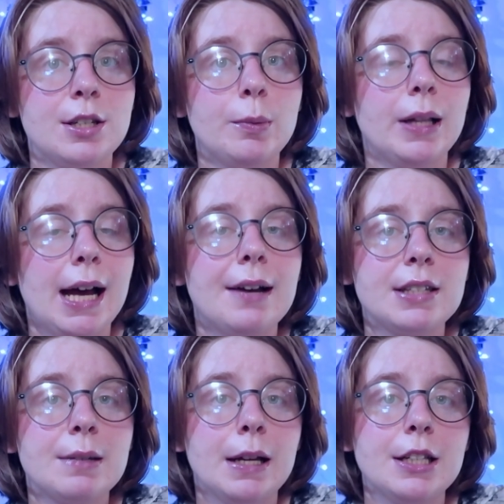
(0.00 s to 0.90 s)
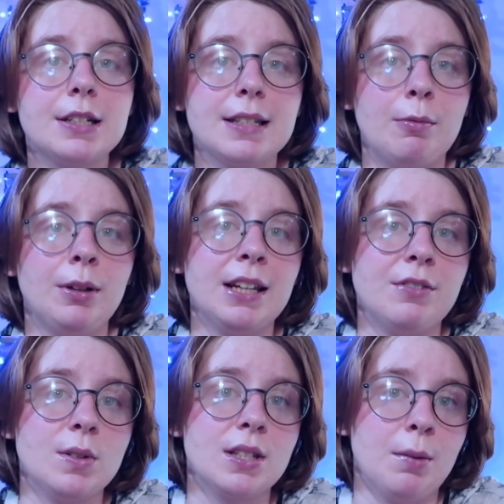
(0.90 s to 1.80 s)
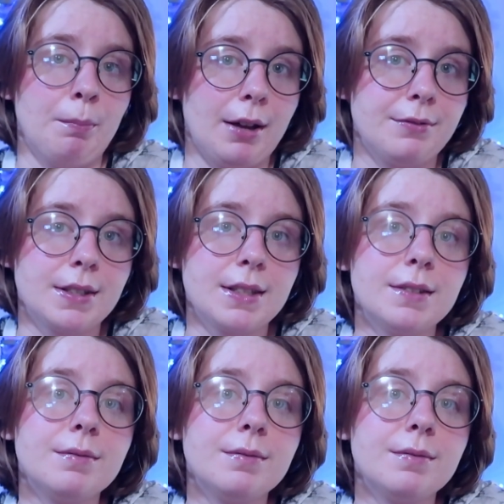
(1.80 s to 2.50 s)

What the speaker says: you will have some others that will give you some buffs.